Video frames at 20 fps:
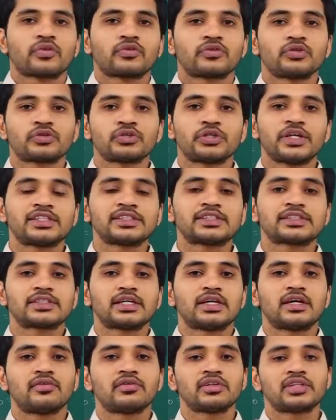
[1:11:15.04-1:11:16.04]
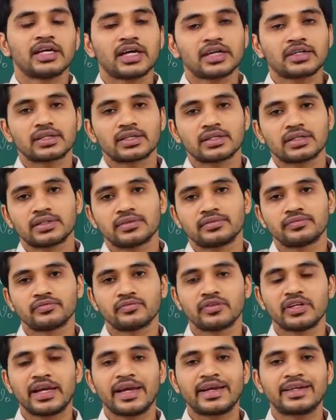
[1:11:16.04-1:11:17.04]
So, students uh, with that
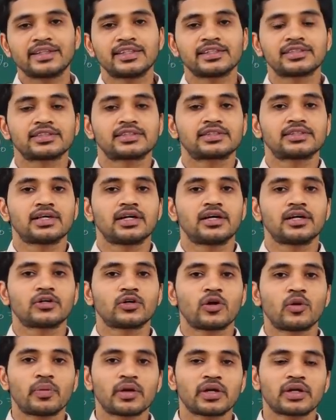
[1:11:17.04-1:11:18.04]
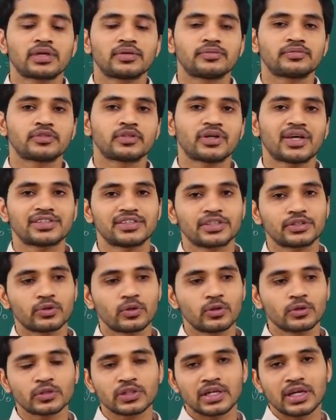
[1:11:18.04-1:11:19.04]
we will end this uh, topic. So, as I
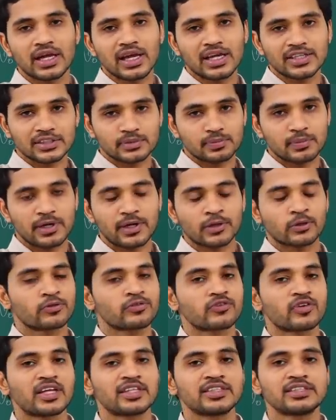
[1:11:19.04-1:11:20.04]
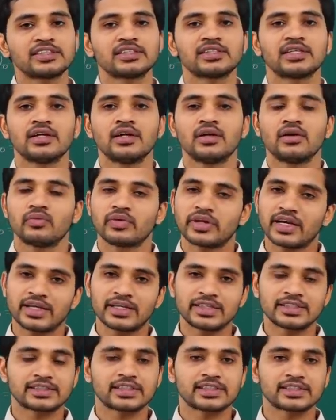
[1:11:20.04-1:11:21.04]
told you the last part of lens we
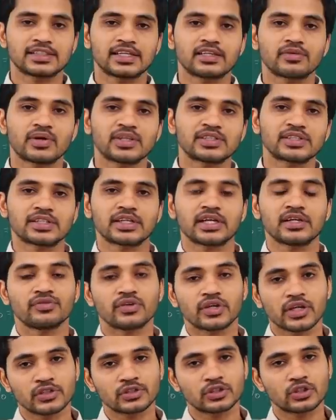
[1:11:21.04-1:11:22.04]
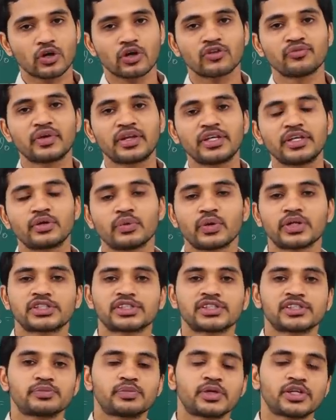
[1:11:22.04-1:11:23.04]
can discuss that once again we can solve many
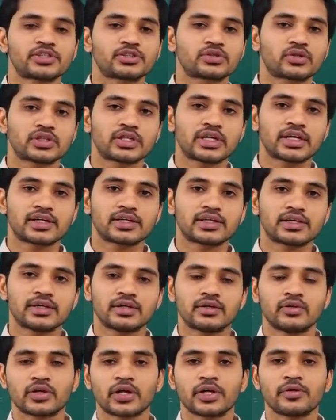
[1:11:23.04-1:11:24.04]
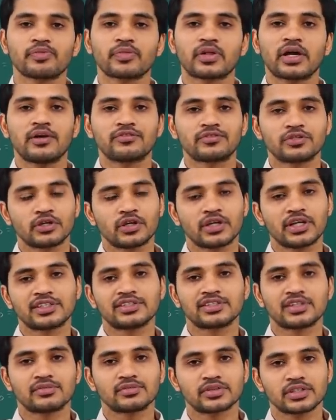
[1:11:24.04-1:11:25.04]
questions based on that okay after your
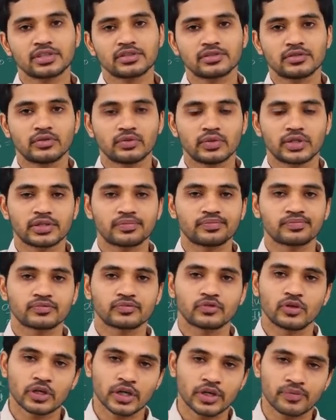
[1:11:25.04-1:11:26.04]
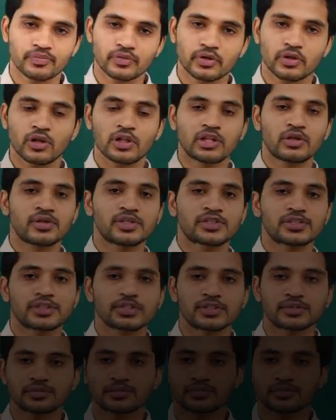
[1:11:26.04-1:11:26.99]
exams are over okay all the best